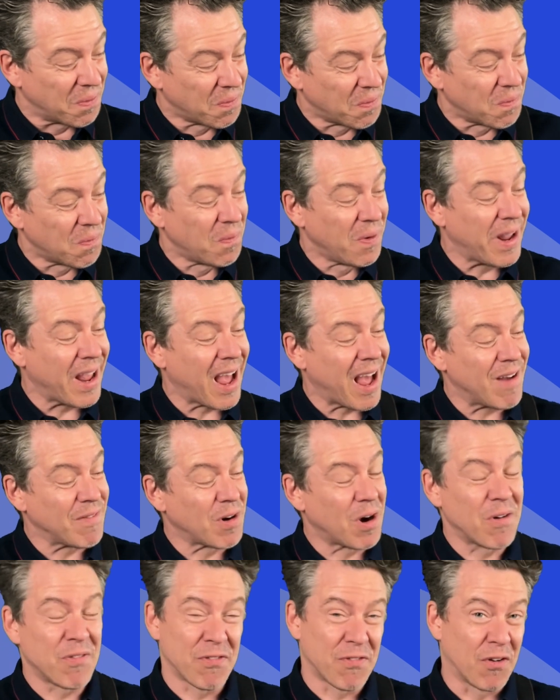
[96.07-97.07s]
we have
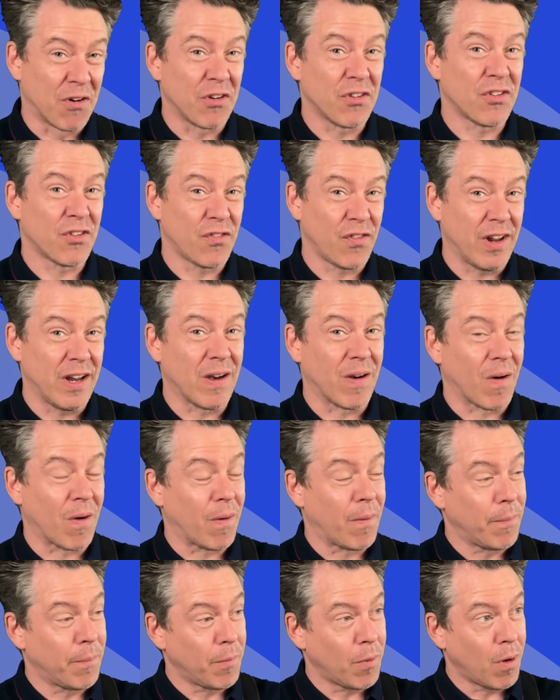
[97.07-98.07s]
our 1st
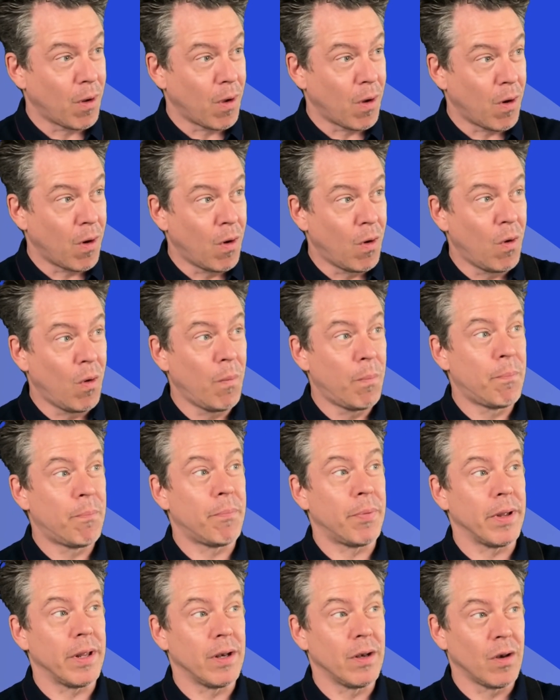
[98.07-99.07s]
finger.
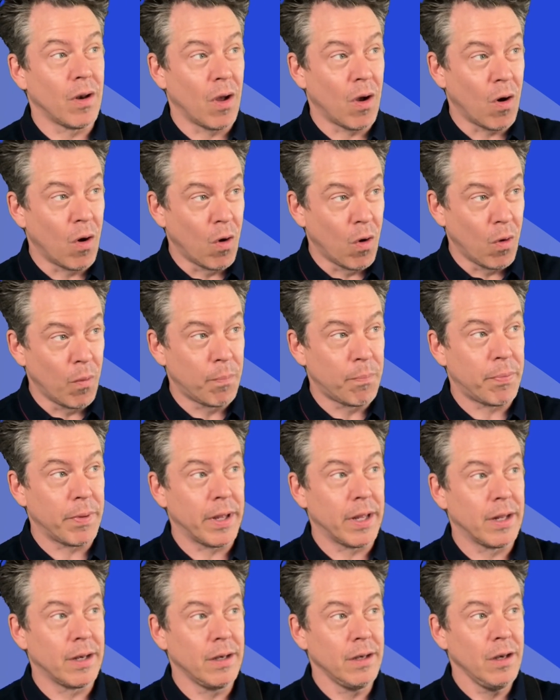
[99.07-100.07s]
Open,
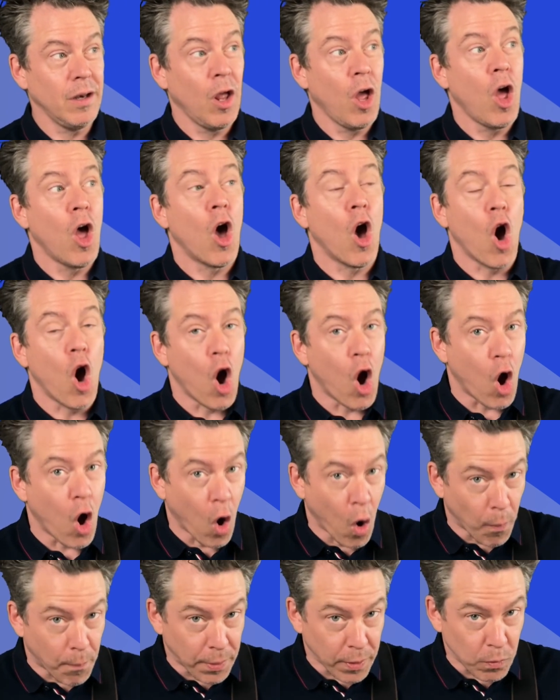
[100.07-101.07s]
open,
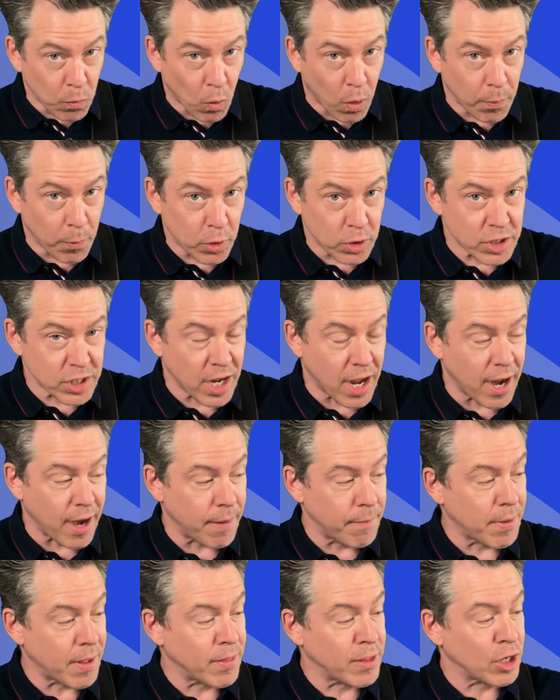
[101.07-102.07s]
open one more
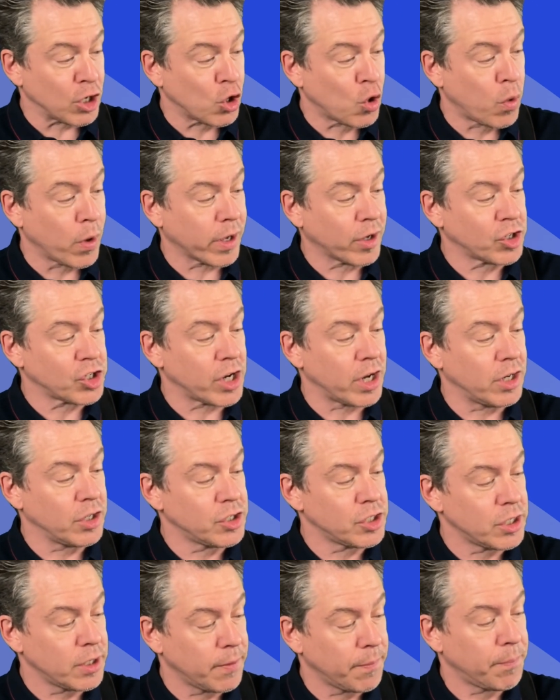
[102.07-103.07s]
time, and then quick
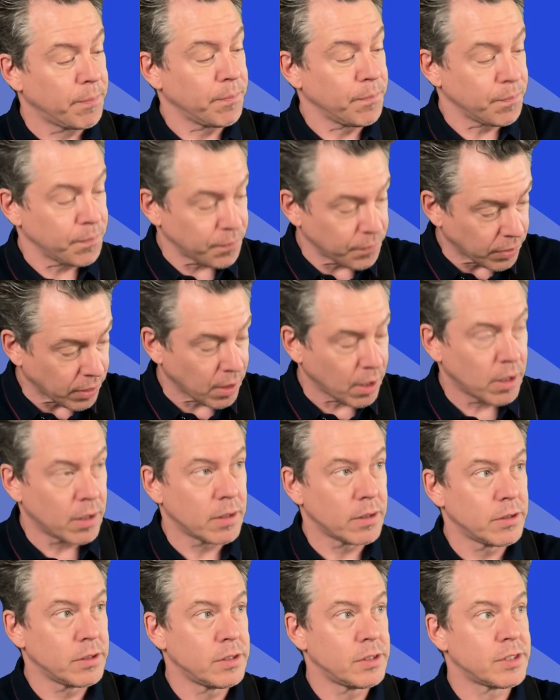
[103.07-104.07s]
change.
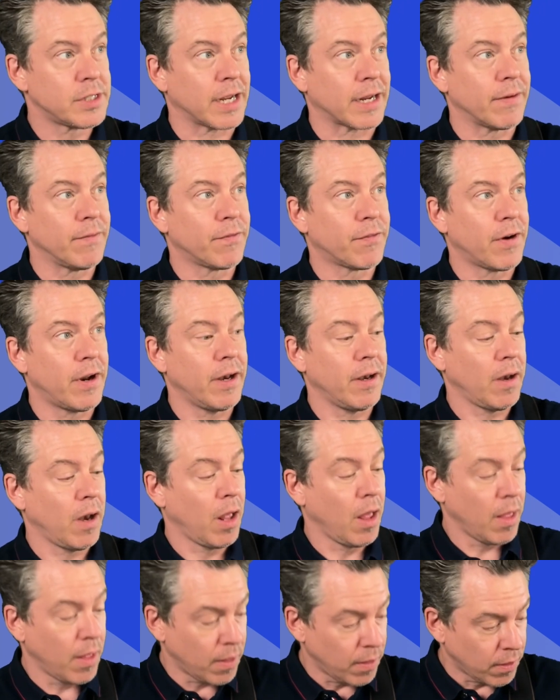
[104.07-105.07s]
2nd fret,
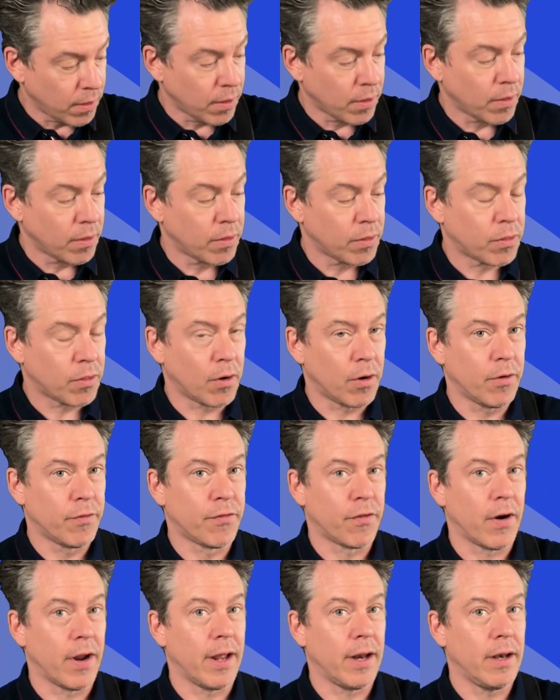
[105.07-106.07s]
3rd
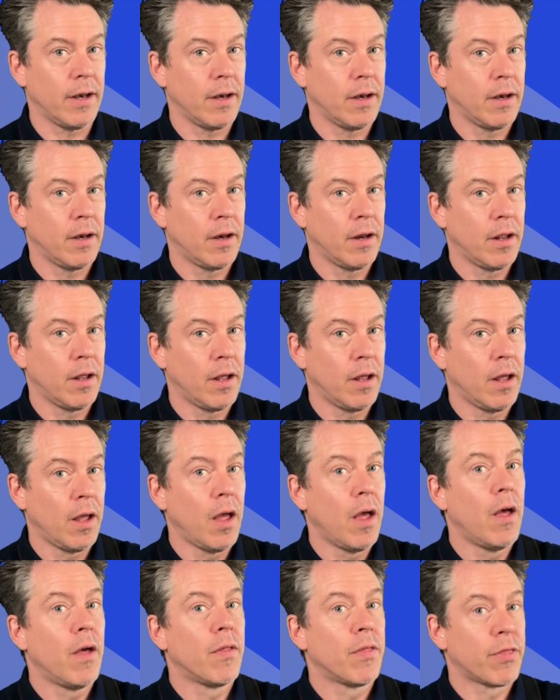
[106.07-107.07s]
fret,
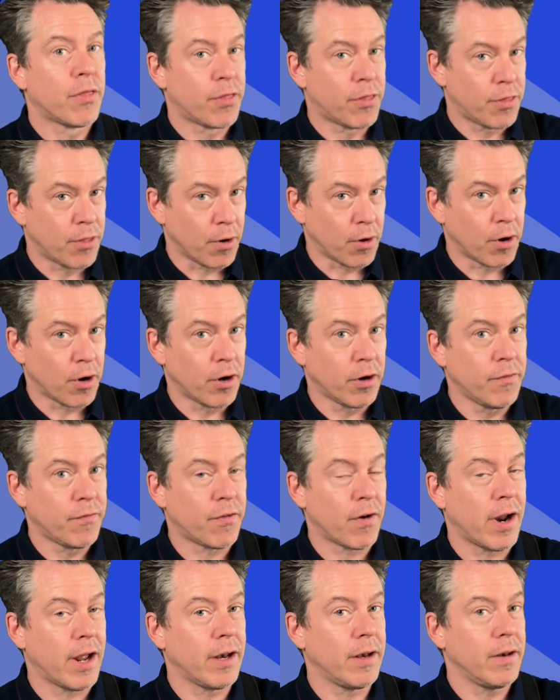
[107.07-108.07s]
3rd
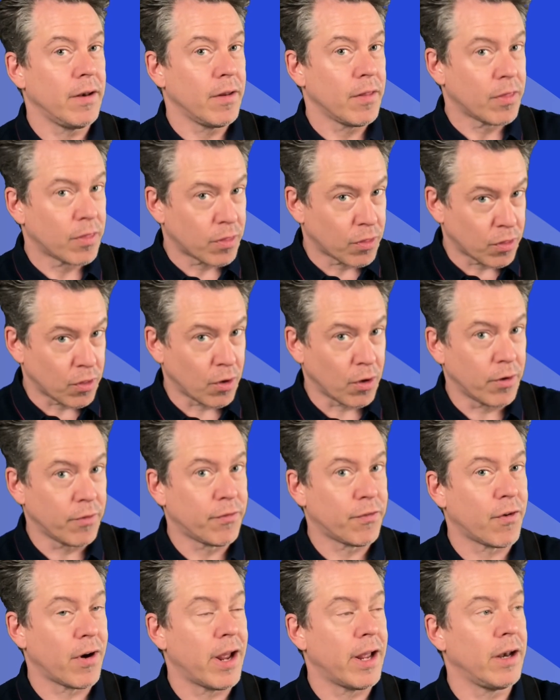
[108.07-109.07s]
fret, 3rd
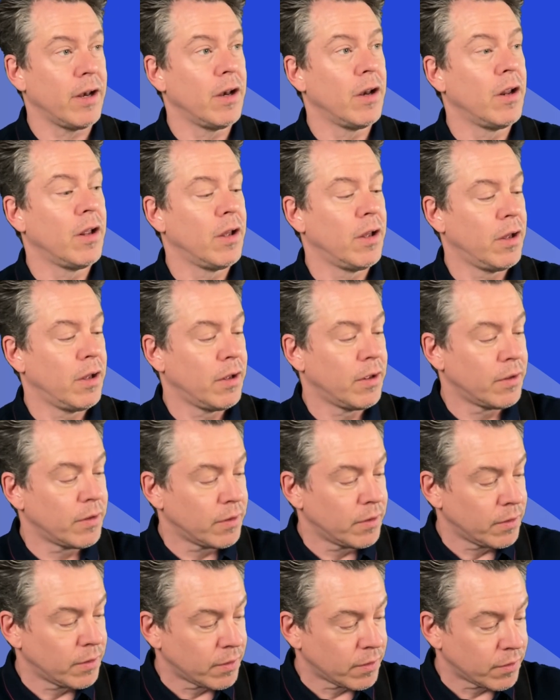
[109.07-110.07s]
fret,
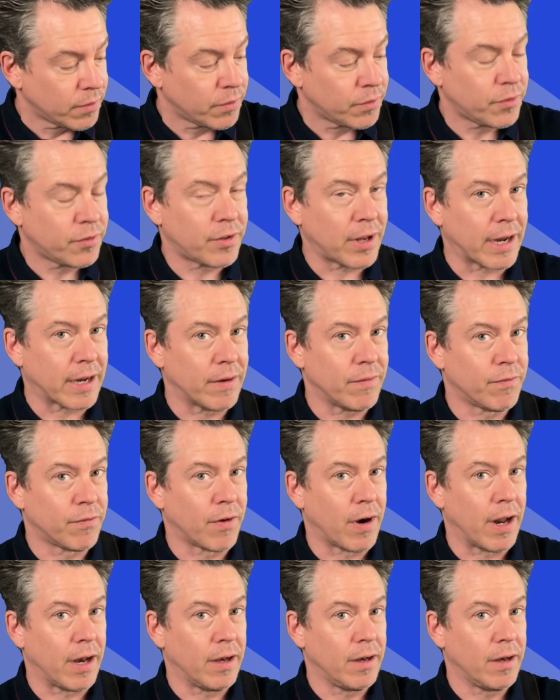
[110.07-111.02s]
2nd fret.